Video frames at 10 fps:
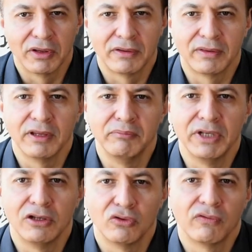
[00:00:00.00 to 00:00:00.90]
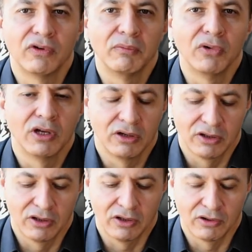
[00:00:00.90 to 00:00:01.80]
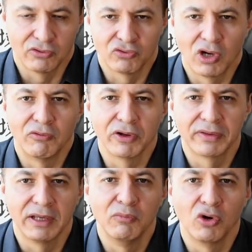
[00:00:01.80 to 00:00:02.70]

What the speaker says: same milieu, from our same